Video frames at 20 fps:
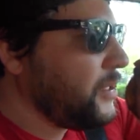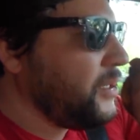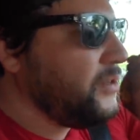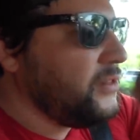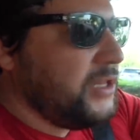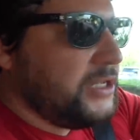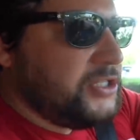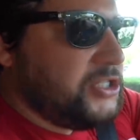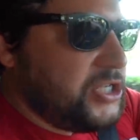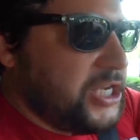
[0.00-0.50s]

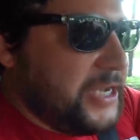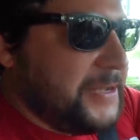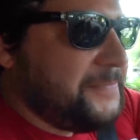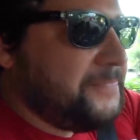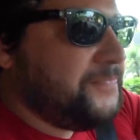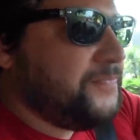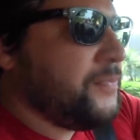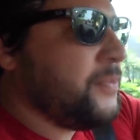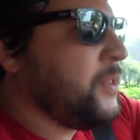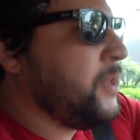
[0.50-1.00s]
Legit.
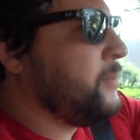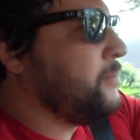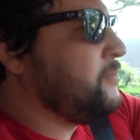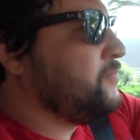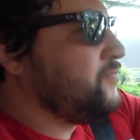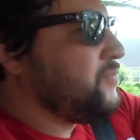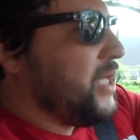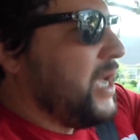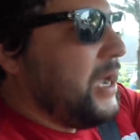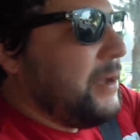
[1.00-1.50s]

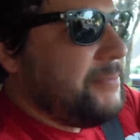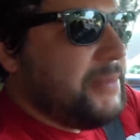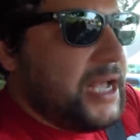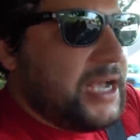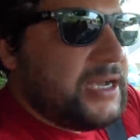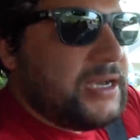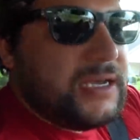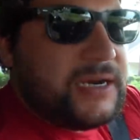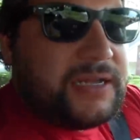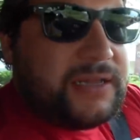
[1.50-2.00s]
I'm
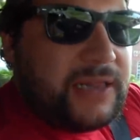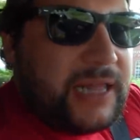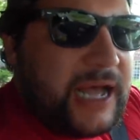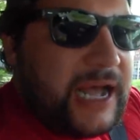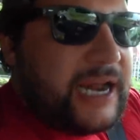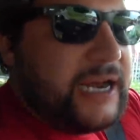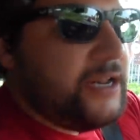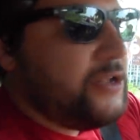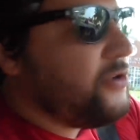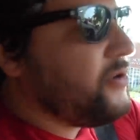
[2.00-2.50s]
not going to
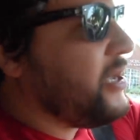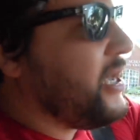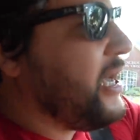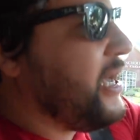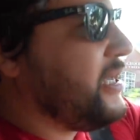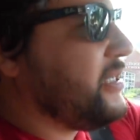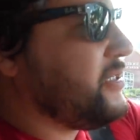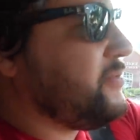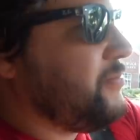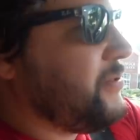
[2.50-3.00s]
lie to you
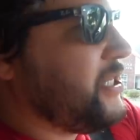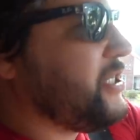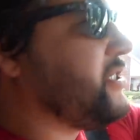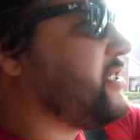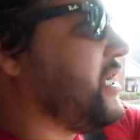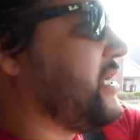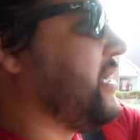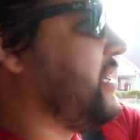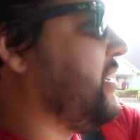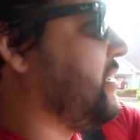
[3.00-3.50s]
guys because
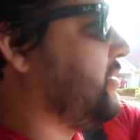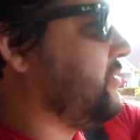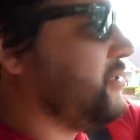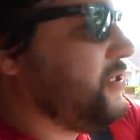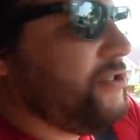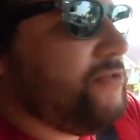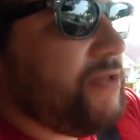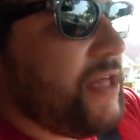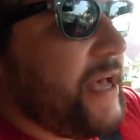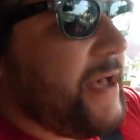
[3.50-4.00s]
I can't
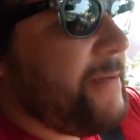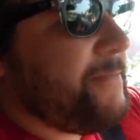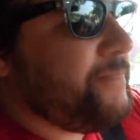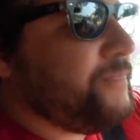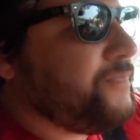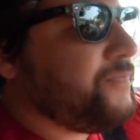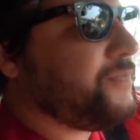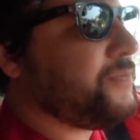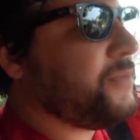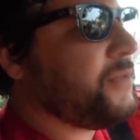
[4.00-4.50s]
do that.
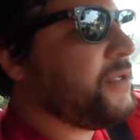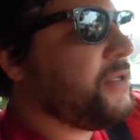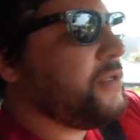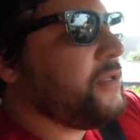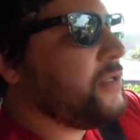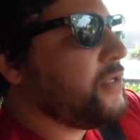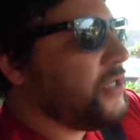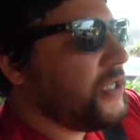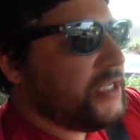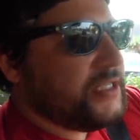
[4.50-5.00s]

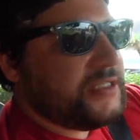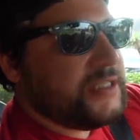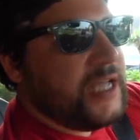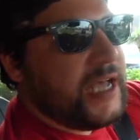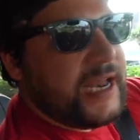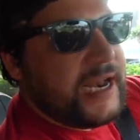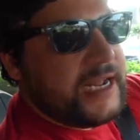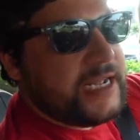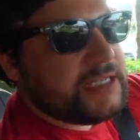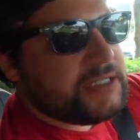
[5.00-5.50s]
It's
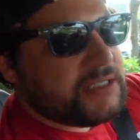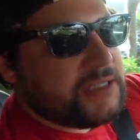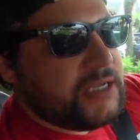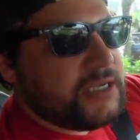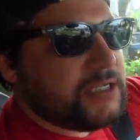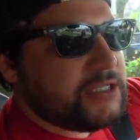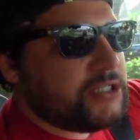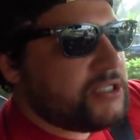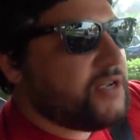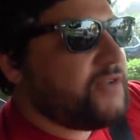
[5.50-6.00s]
not as
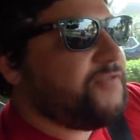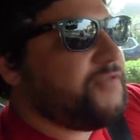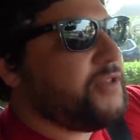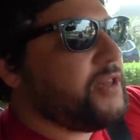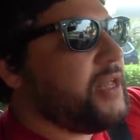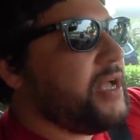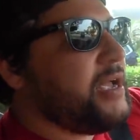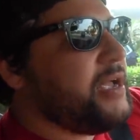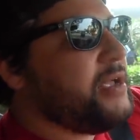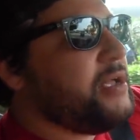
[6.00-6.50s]
good as
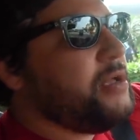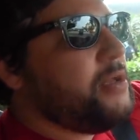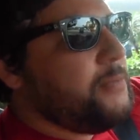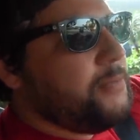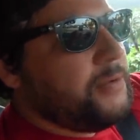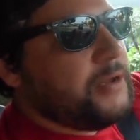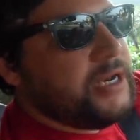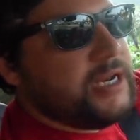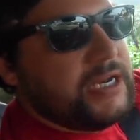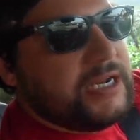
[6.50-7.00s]
Chick-fil-A,
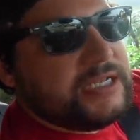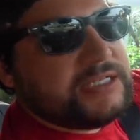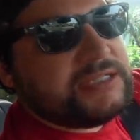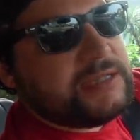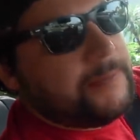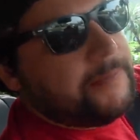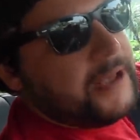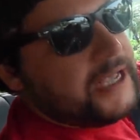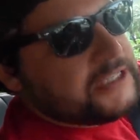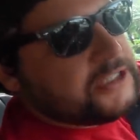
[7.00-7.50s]
but it is
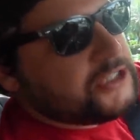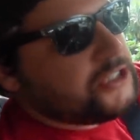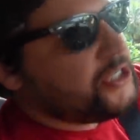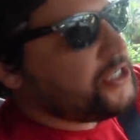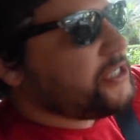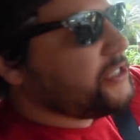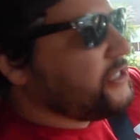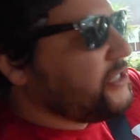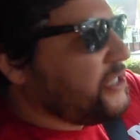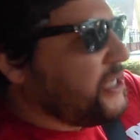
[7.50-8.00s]
the best
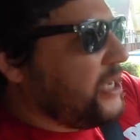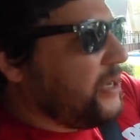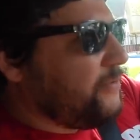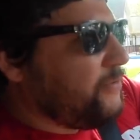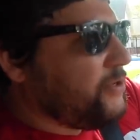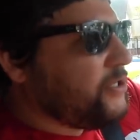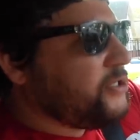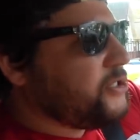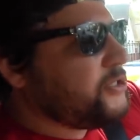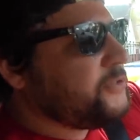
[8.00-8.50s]
chicken
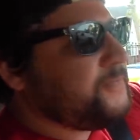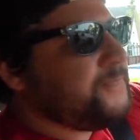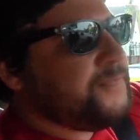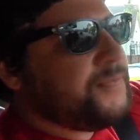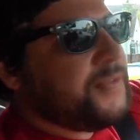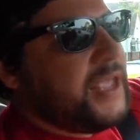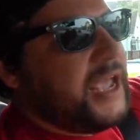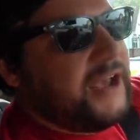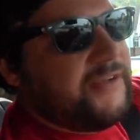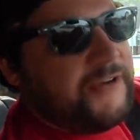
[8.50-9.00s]
sandwich
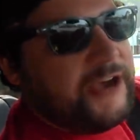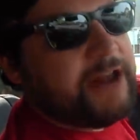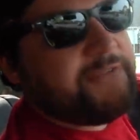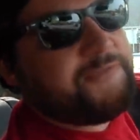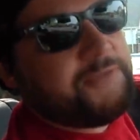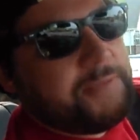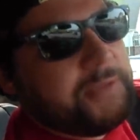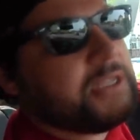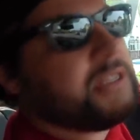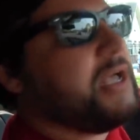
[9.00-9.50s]
I've had
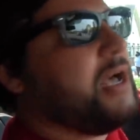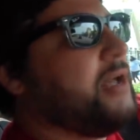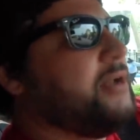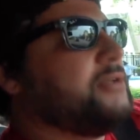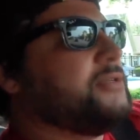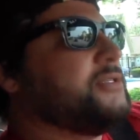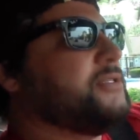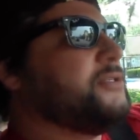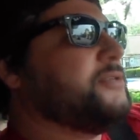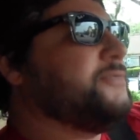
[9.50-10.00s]
from
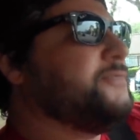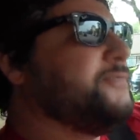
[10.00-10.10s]
McDonald's.